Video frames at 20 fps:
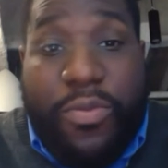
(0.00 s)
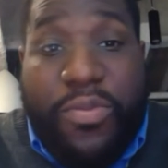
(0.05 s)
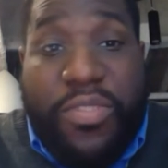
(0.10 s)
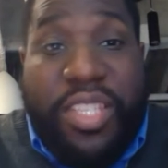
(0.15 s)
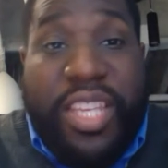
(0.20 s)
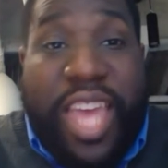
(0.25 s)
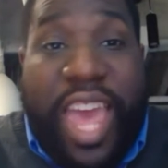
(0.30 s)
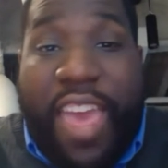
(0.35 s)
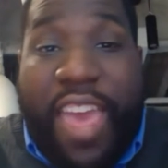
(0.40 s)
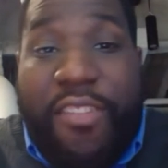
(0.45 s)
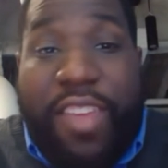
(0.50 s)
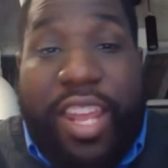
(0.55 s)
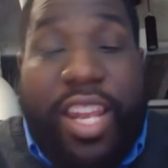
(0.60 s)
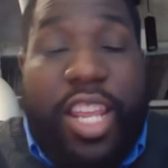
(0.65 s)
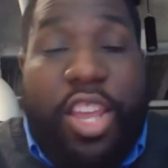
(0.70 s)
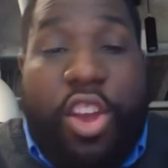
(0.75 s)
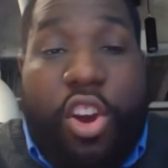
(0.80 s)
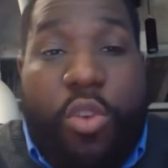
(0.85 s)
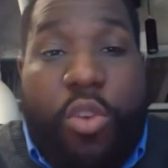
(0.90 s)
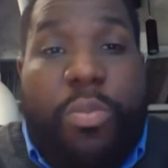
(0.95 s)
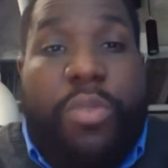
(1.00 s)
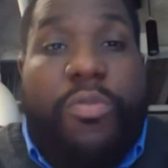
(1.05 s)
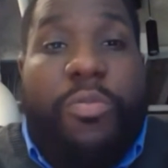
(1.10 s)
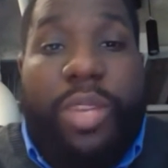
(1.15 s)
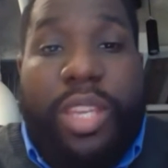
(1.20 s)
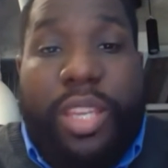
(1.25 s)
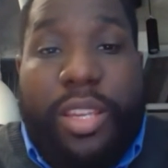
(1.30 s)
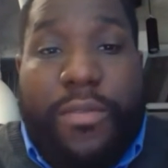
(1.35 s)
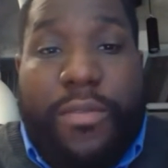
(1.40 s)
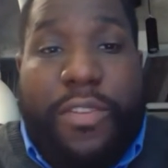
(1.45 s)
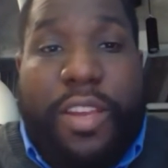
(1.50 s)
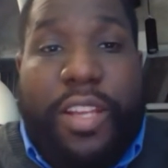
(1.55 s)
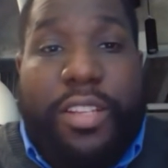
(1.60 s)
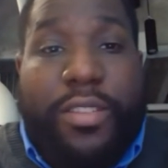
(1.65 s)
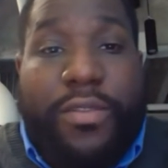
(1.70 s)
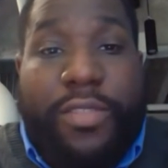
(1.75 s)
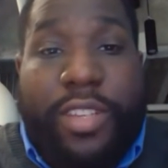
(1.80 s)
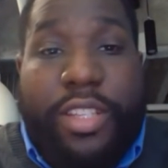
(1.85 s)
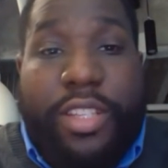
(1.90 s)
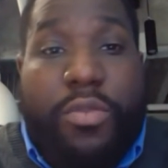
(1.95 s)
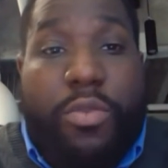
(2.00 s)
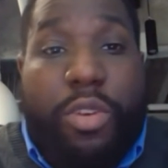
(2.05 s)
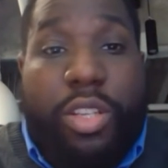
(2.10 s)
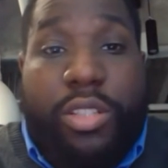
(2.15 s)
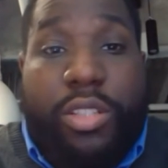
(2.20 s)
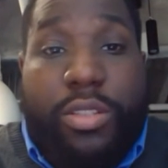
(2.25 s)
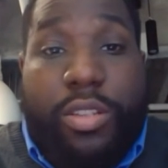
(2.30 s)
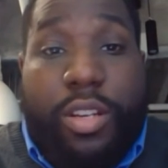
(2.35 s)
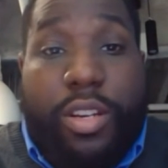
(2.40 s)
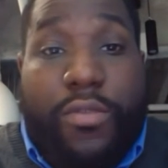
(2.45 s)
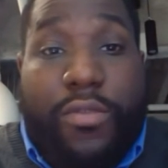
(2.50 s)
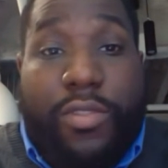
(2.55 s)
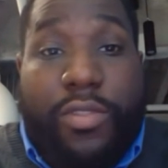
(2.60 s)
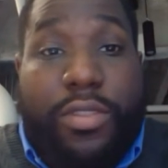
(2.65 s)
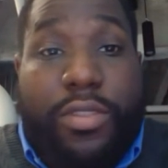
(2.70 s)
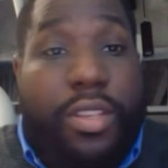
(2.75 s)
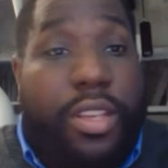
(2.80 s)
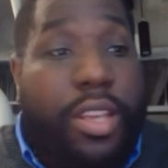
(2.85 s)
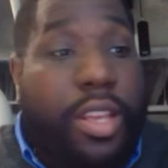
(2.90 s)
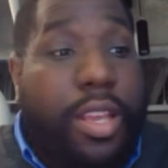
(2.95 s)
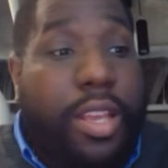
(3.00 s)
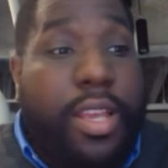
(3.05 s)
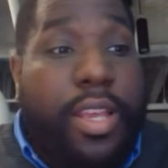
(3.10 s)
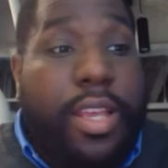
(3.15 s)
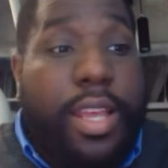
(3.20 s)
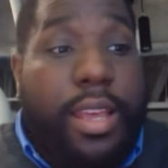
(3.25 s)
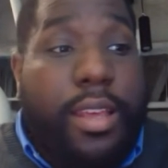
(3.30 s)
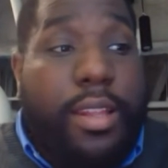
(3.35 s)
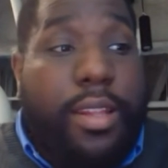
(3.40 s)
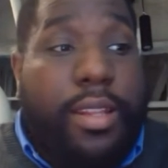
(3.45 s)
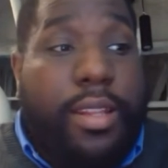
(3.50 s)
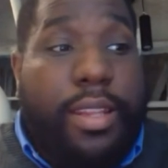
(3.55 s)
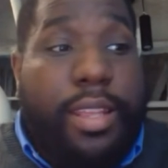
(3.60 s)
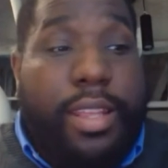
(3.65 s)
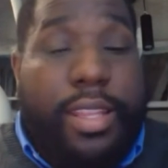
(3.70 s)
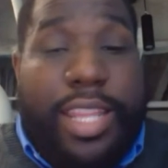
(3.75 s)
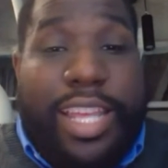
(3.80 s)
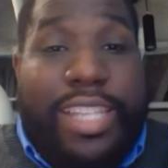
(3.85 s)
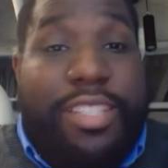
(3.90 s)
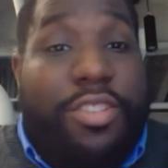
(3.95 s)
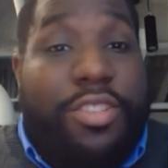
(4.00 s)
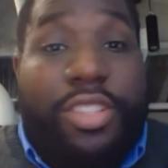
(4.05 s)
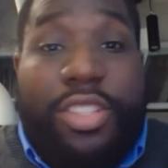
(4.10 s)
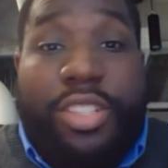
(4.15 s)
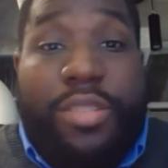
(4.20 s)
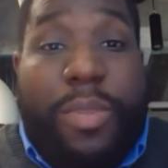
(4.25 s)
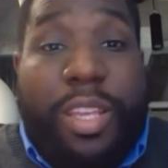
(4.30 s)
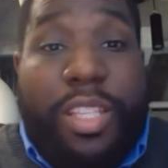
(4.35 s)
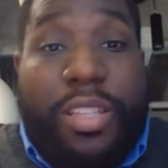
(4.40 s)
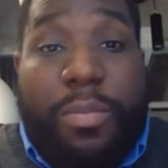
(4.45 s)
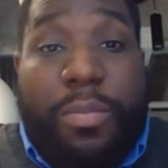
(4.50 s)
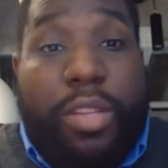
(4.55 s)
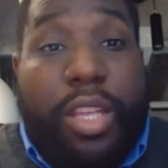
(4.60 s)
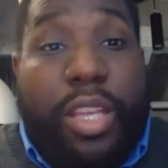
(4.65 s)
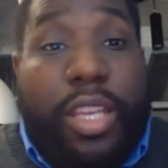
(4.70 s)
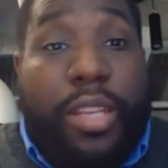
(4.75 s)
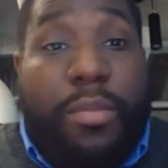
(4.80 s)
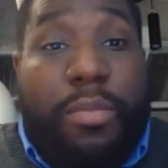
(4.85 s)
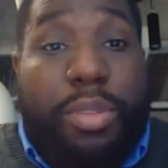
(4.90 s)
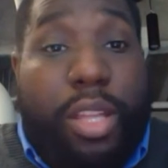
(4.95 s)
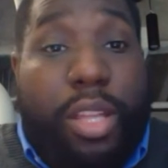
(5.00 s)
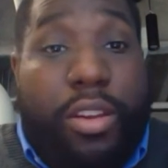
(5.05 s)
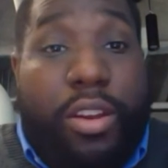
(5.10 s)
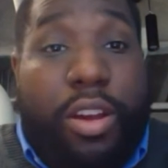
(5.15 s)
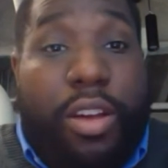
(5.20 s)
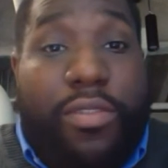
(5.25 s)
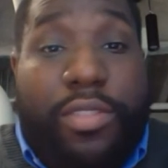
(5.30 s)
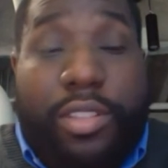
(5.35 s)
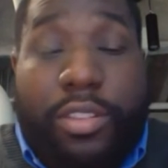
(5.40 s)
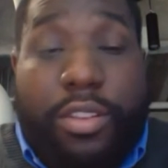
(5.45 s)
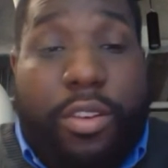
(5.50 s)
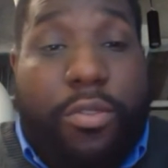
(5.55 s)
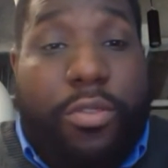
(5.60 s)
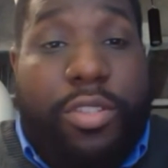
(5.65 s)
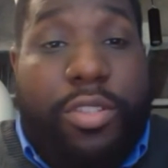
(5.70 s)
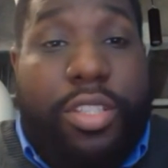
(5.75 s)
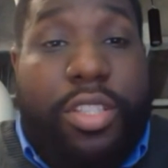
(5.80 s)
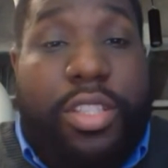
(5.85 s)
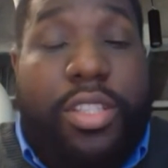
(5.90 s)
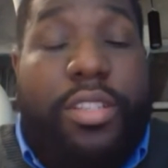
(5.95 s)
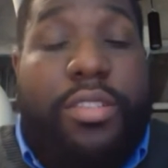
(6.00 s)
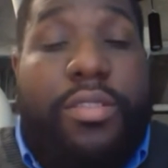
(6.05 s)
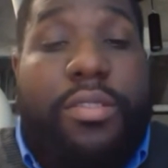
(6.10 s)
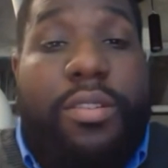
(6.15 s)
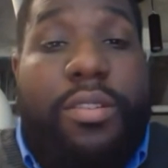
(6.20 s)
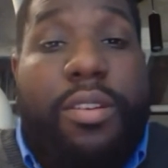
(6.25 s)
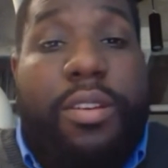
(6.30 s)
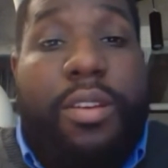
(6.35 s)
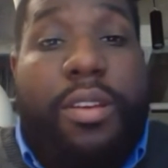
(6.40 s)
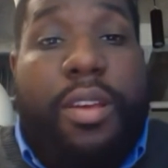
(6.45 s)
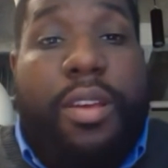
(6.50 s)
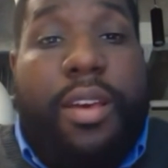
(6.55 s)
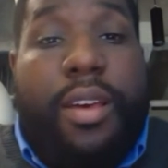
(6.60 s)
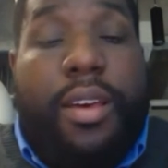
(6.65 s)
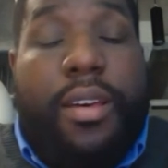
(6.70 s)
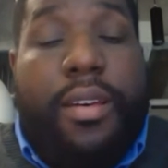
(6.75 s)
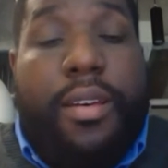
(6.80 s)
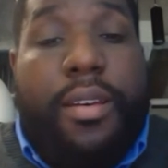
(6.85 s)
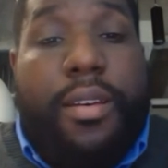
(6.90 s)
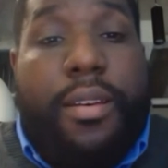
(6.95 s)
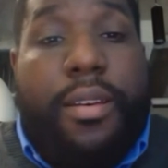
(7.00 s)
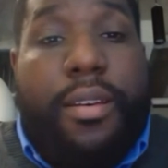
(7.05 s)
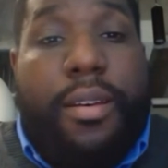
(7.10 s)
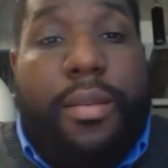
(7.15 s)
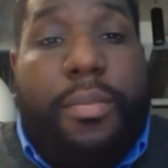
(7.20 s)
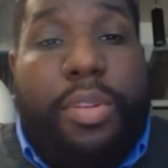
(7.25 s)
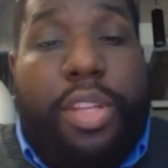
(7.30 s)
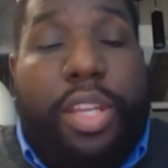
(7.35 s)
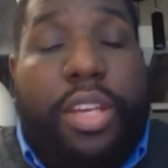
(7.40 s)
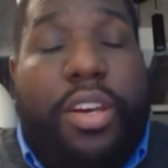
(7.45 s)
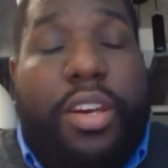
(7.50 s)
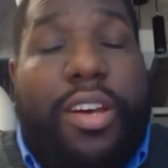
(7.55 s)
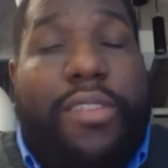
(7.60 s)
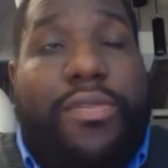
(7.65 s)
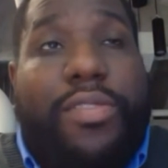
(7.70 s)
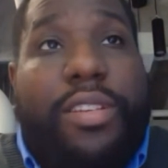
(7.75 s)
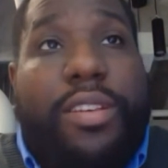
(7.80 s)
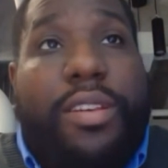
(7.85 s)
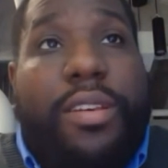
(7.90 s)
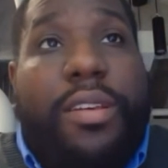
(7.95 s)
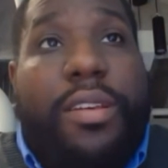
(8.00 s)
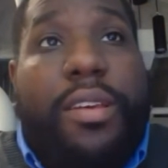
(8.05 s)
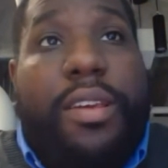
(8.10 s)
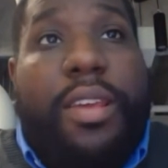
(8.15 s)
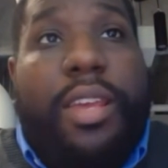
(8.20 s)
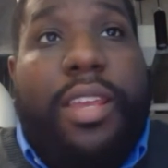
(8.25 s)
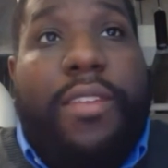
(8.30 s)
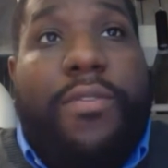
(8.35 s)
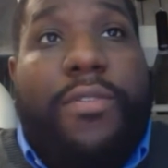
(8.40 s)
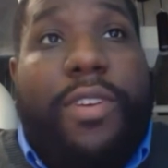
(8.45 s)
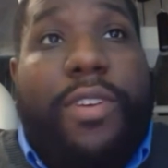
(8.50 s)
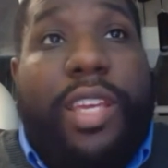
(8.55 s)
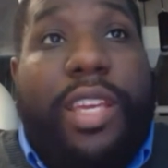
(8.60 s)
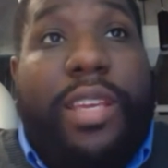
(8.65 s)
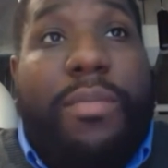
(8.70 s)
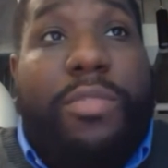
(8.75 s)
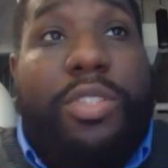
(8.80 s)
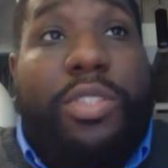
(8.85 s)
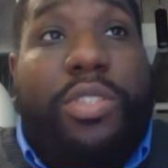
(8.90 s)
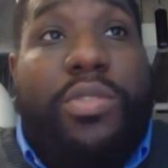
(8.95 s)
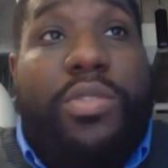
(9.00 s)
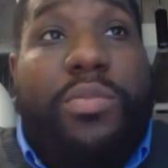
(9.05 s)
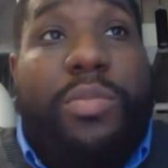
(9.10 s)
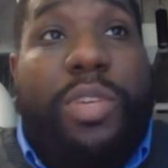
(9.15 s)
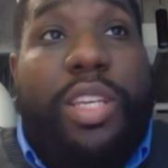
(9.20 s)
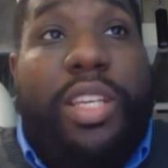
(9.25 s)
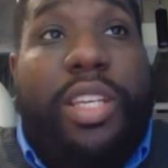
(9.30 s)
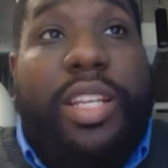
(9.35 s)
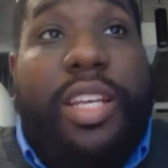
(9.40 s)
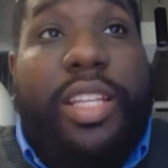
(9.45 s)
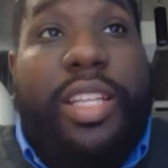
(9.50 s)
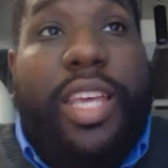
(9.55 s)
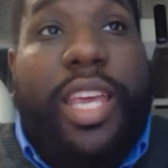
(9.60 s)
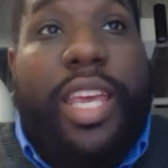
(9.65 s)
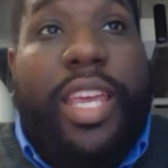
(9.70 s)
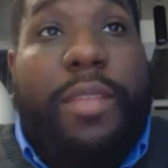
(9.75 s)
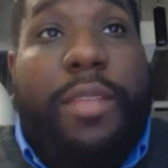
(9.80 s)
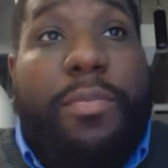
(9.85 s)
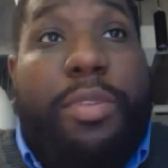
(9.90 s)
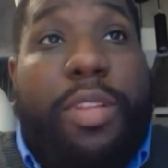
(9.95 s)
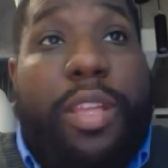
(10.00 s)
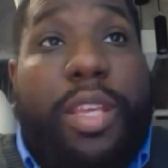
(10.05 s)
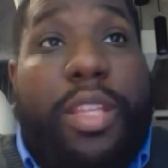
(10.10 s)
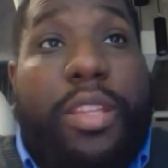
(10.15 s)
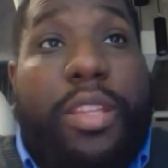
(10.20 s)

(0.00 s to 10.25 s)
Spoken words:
have any hope of being effective in the Western Conference. And that's just to make the play-in playoffs, the lower seeded playoffs. And for him to be in LA and play the